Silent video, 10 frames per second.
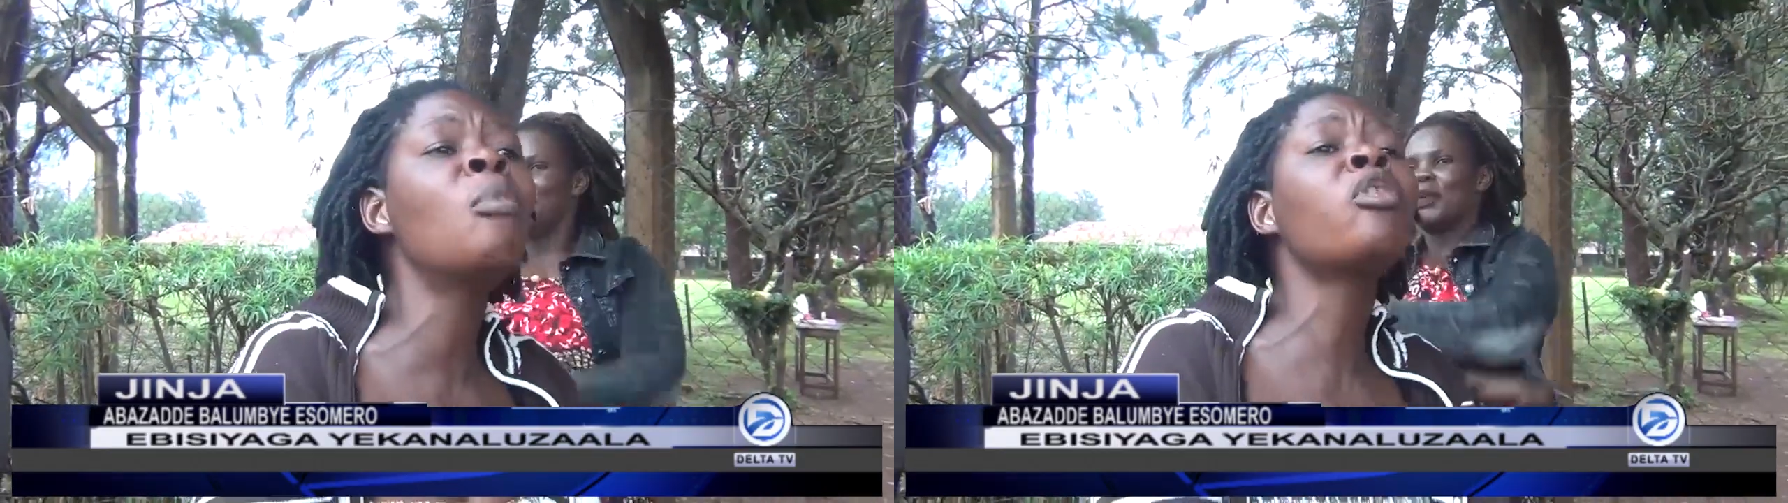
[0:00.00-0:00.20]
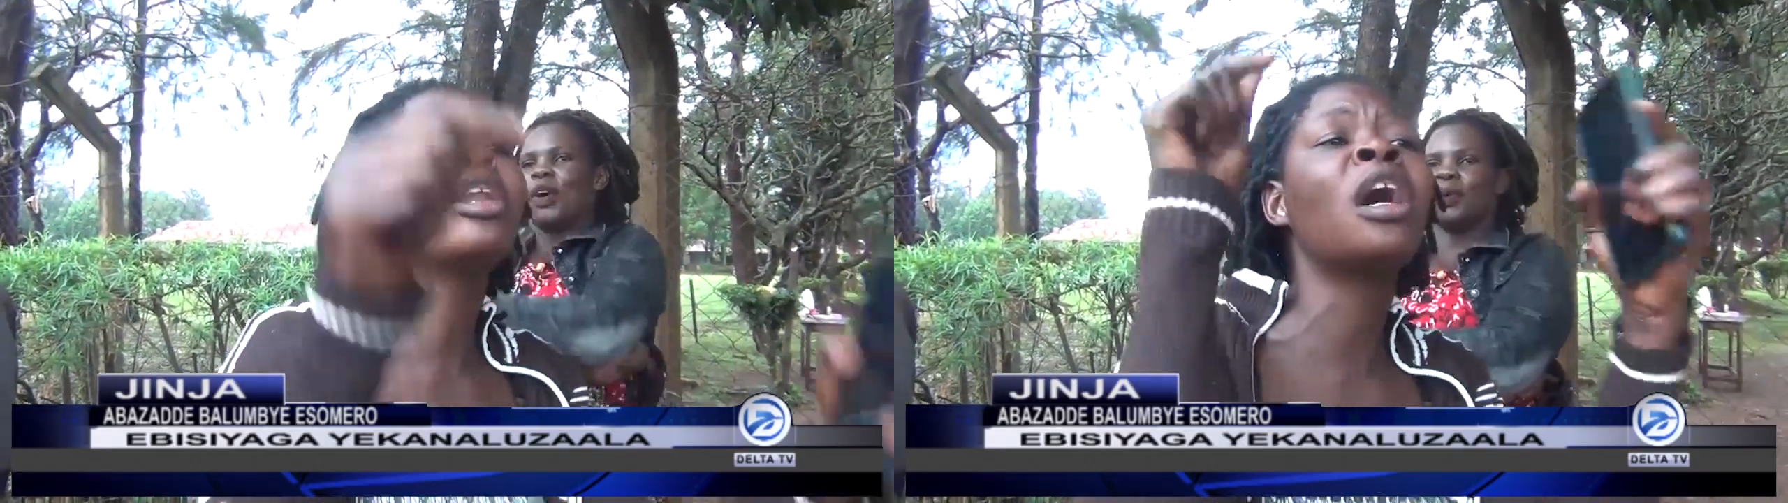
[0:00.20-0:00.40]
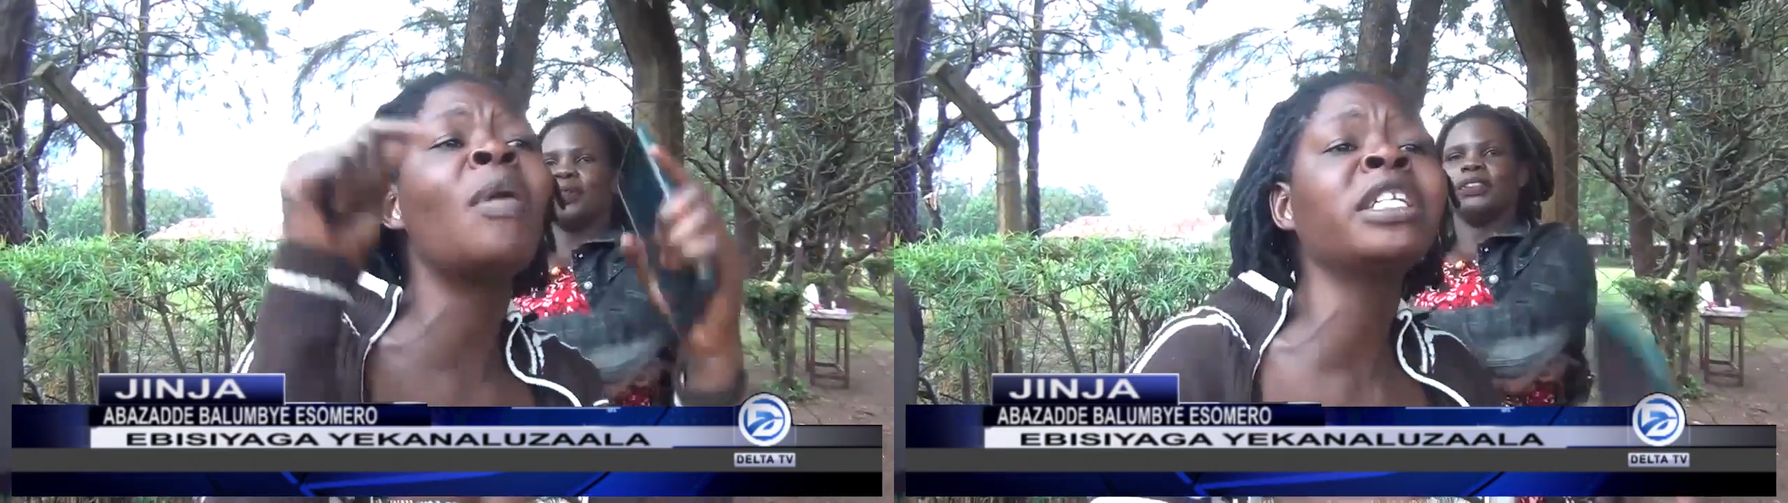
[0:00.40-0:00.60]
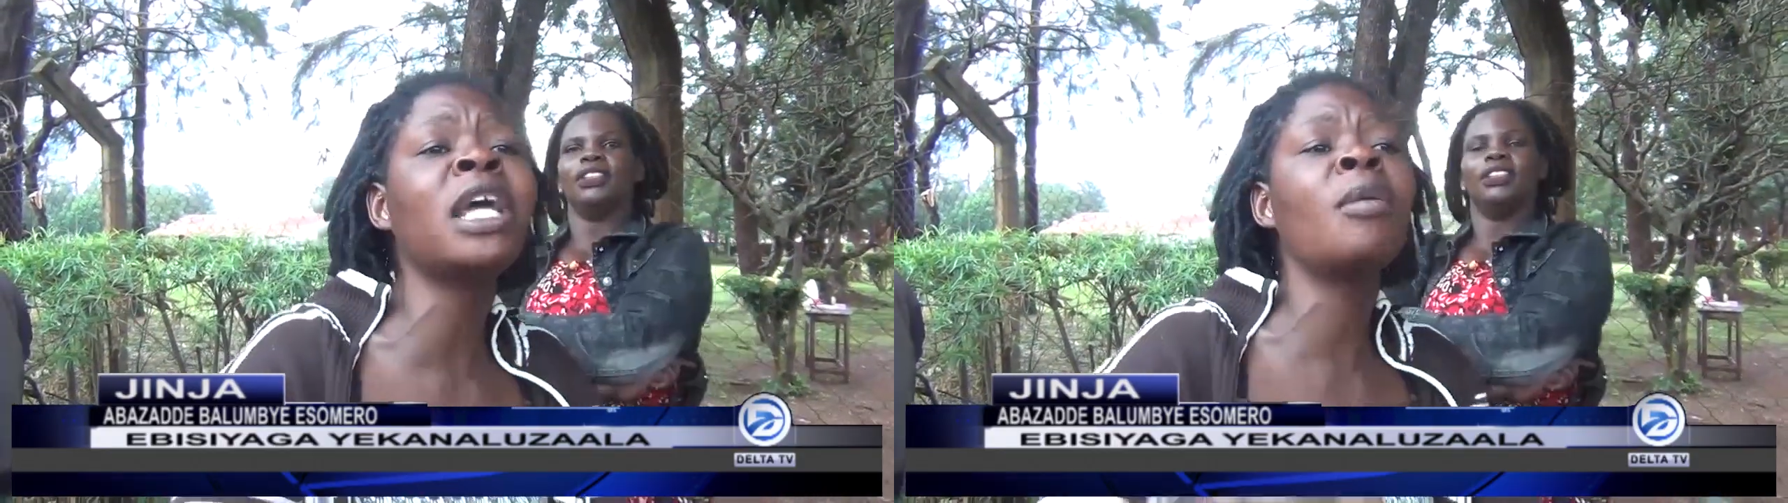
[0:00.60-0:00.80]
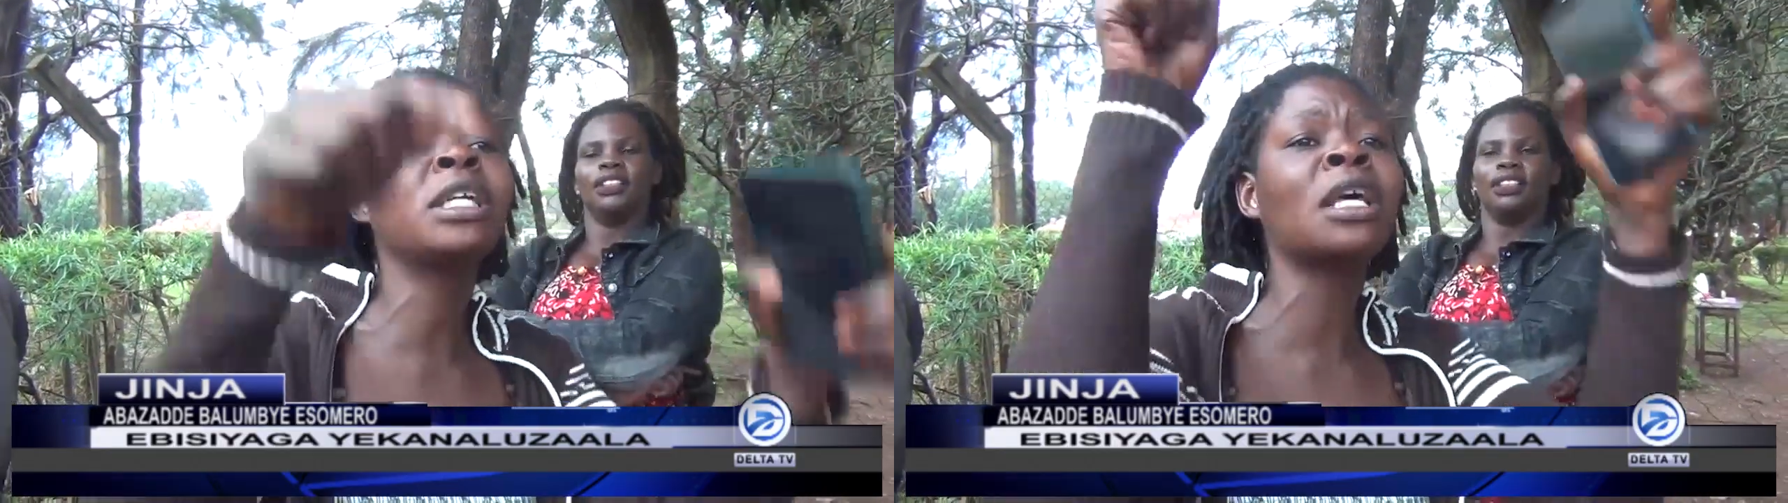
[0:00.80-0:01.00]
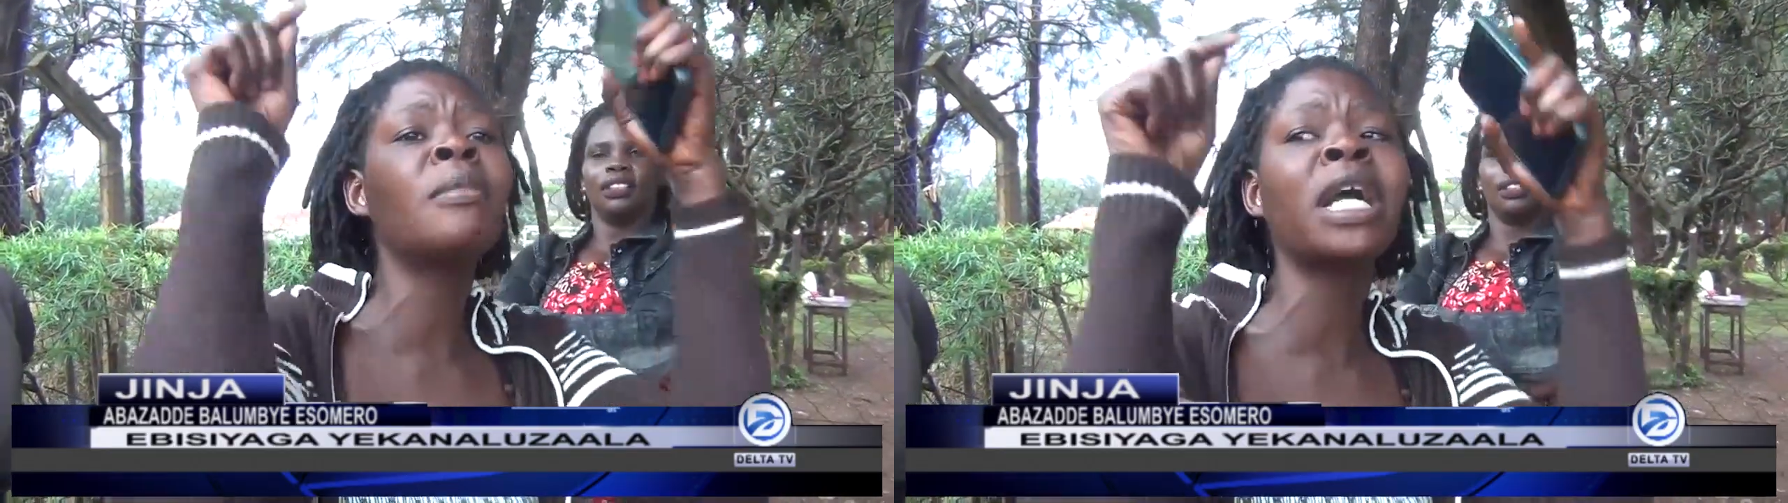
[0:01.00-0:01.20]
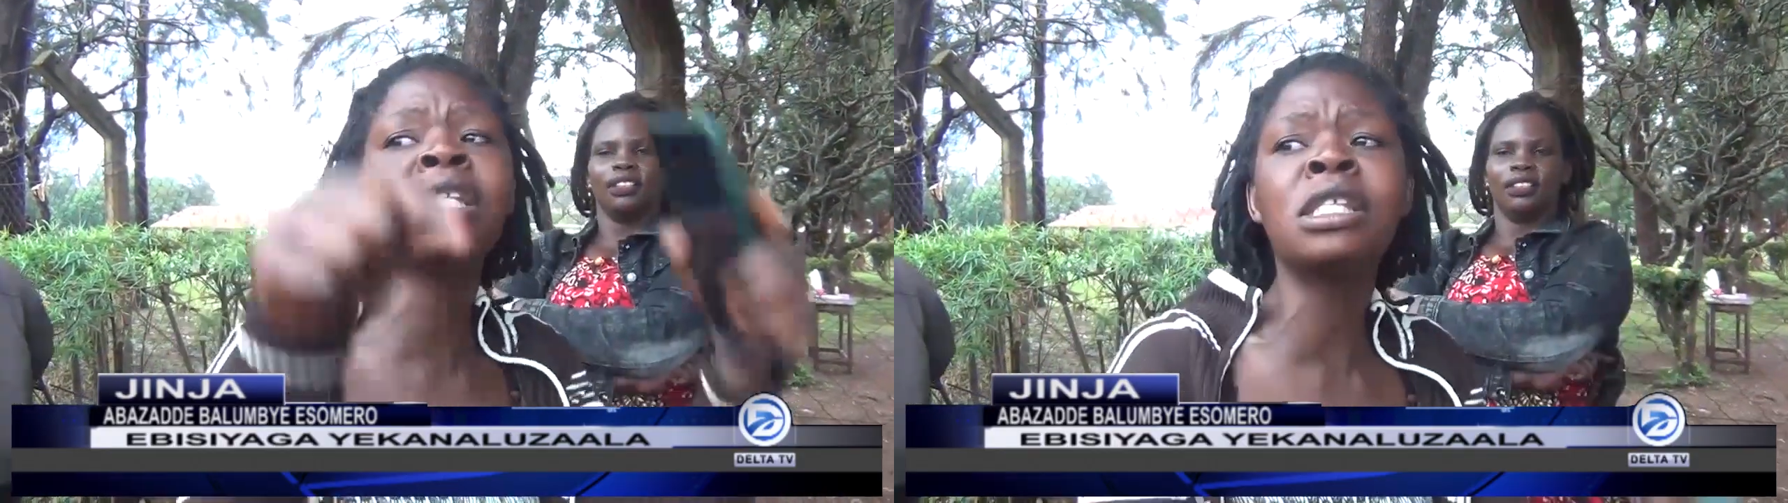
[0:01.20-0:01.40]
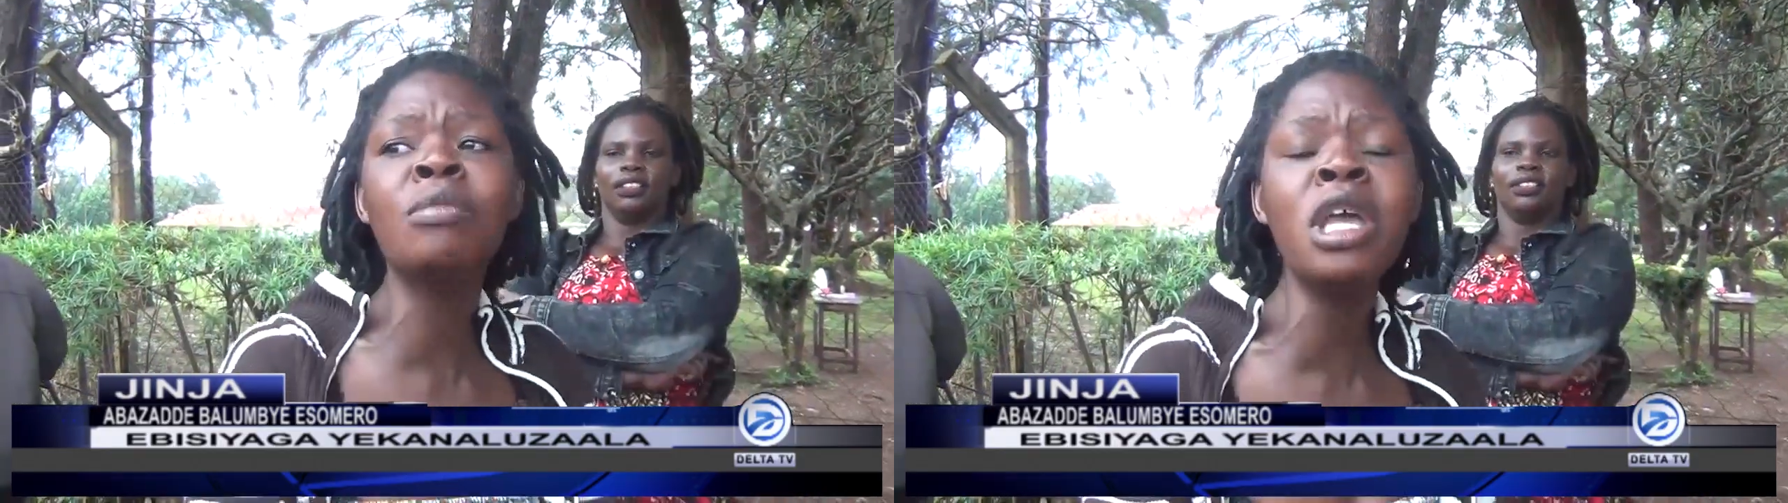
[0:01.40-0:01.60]
muko na lwacha
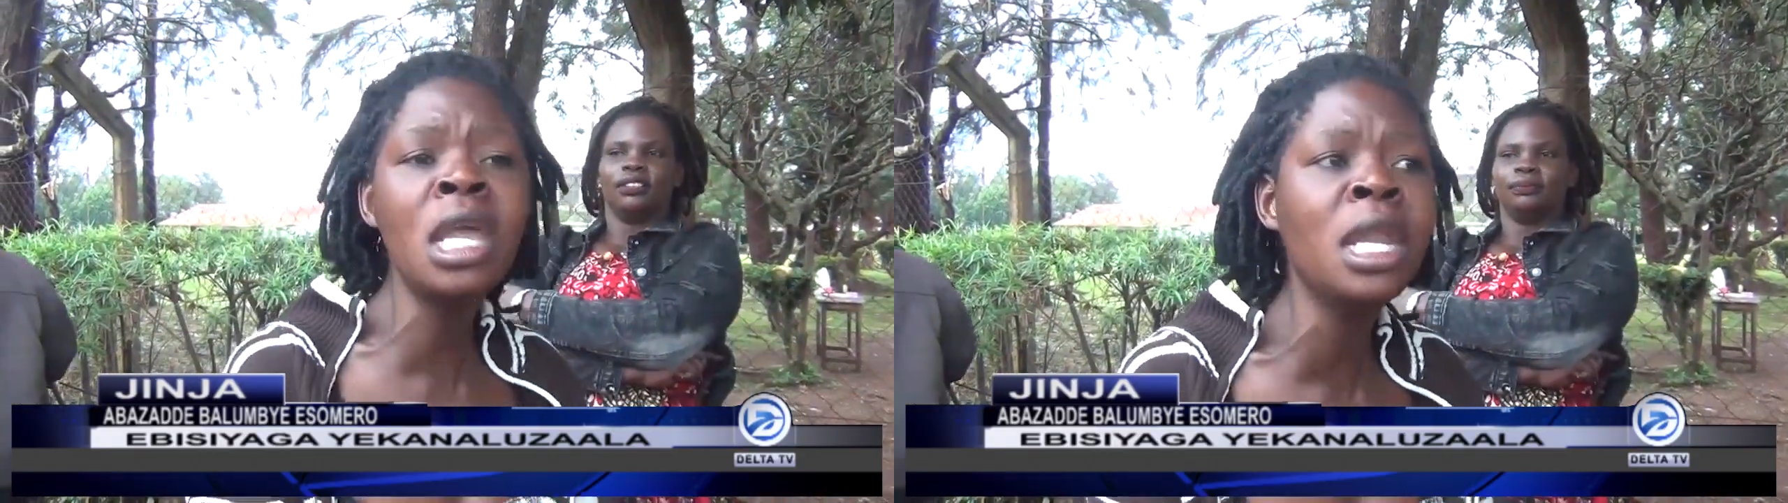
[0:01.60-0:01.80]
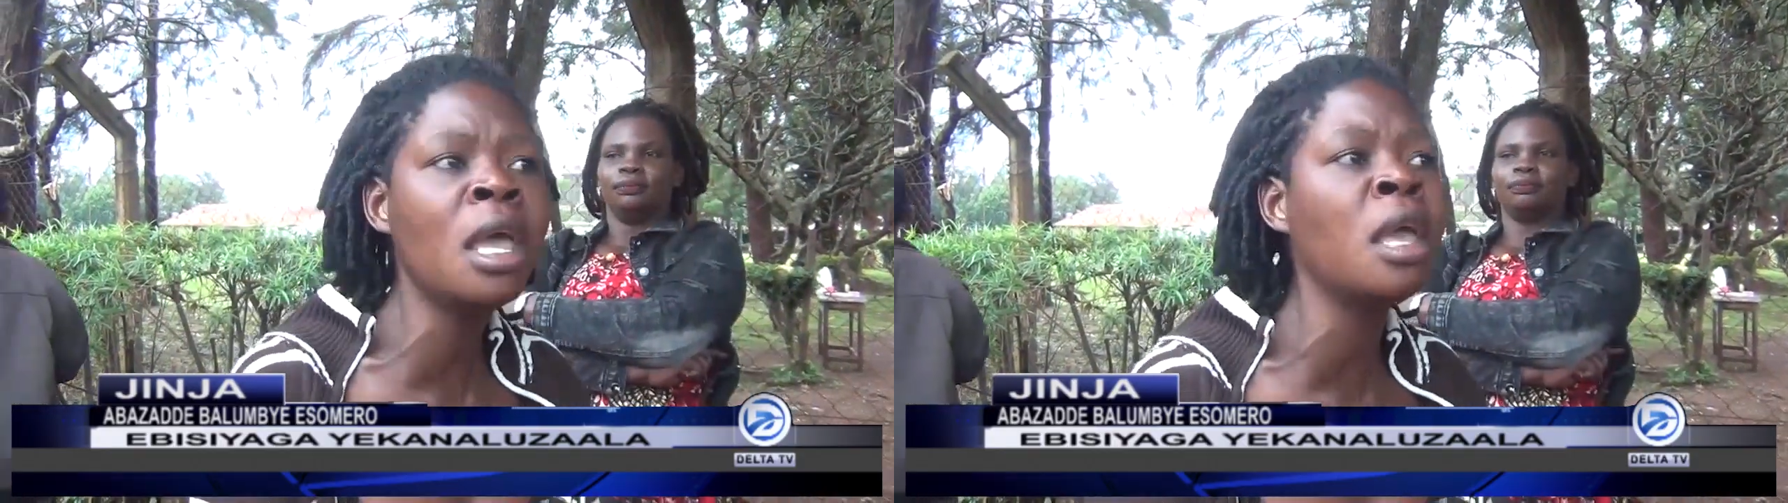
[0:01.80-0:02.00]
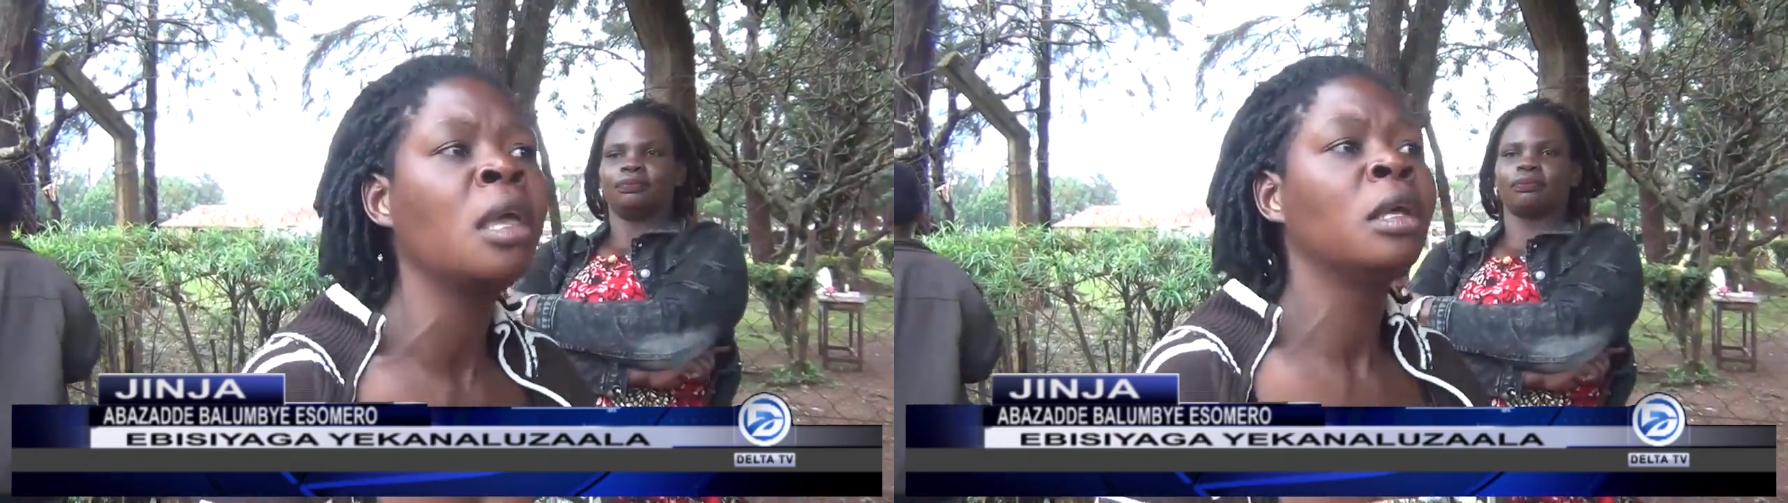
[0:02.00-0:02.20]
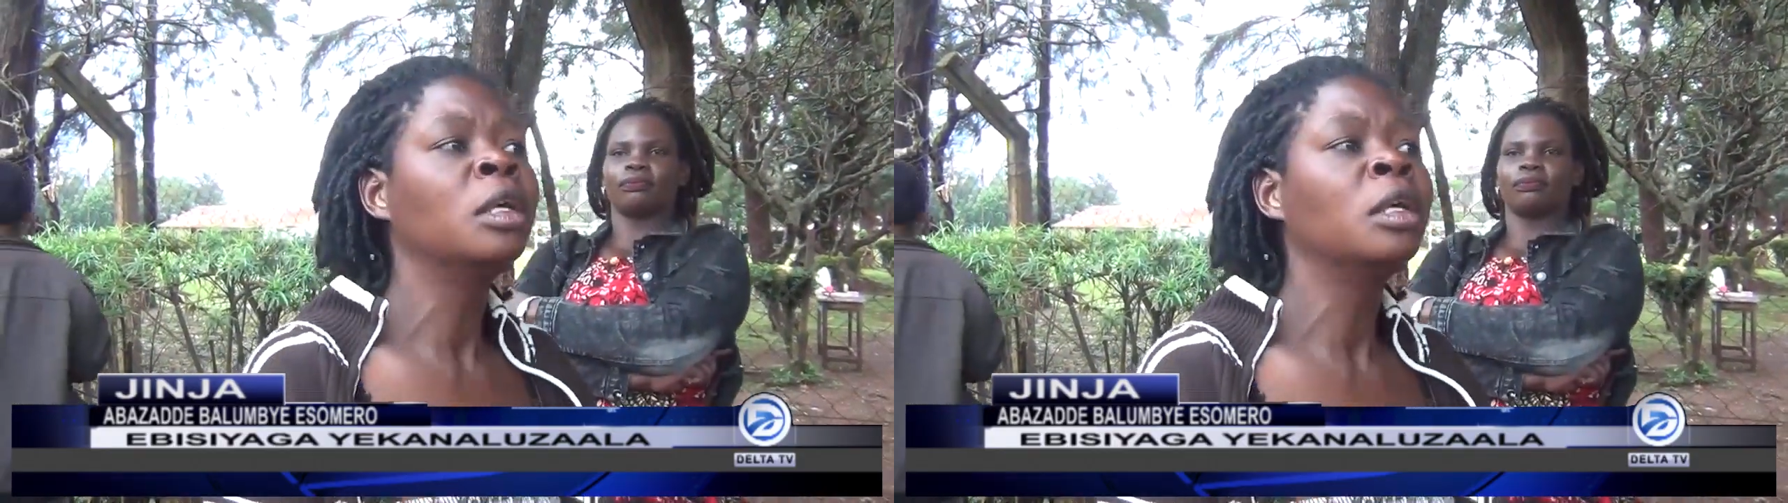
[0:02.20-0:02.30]
awasamukazi mwine